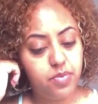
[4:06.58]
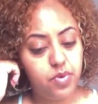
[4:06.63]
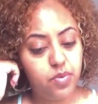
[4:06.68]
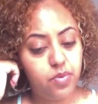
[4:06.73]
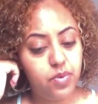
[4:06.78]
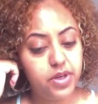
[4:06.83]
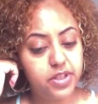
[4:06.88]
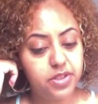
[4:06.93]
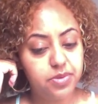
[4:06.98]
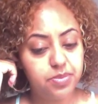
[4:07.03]

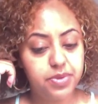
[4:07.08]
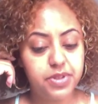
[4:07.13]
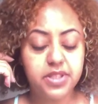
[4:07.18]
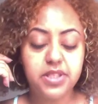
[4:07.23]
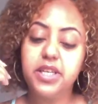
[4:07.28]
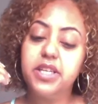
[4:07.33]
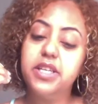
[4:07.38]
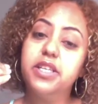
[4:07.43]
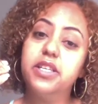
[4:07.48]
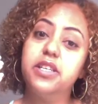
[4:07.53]
what's
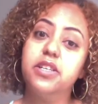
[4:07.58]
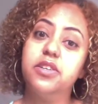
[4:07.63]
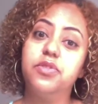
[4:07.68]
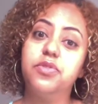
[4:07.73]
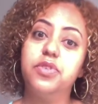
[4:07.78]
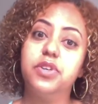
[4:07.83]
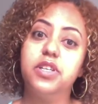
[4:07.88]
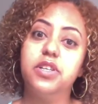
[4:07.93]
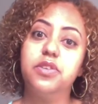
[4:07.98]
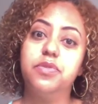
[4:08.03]
presented in
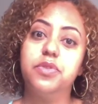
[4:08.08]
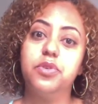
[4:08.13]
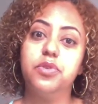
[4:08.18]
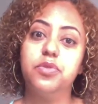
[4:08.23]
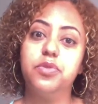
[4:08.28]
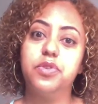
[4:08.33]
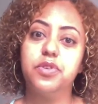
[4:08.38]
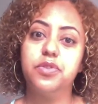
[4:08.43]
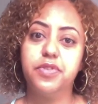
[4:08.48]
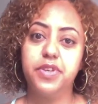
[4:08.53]
front of you
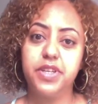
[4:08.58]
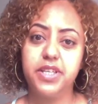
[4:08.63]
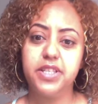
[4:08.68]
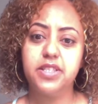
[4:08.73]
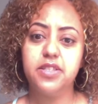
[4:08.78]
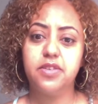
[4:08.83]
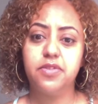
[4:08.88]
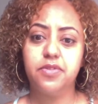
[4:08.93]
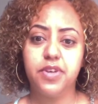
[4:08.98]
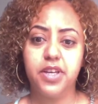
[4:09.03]
for
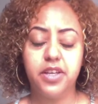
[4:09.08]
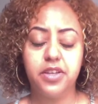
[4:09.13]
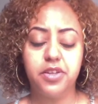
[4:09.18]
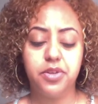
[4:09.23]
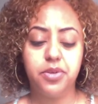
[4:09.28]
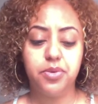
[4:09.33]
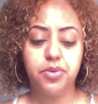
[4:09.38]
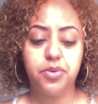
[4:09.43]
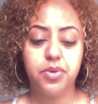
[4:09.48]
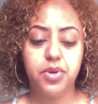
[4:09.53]
face
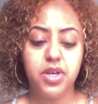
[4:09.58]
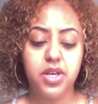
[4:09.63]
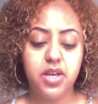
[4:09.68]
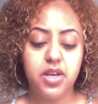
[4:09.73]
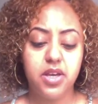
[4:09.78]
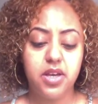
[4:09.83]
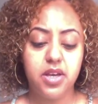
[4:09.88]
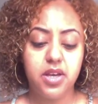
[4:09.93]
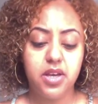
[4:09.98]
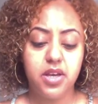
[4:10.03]
value,
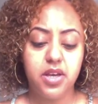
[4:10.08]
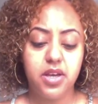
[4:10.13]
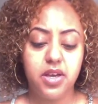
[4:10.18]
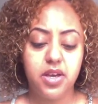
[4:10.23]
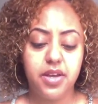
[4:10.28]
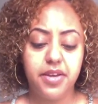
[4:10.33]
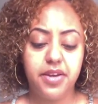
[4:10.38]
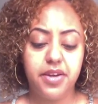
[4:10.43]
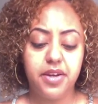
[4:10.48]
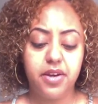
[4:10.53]

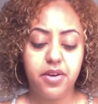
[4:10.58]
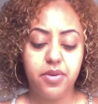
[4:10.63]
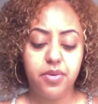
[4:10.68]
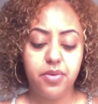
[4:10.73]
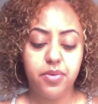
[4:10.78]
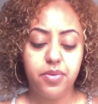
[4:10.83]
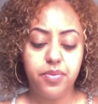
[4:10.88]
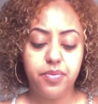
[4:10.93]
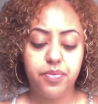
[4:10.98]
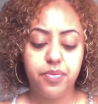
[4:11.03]
and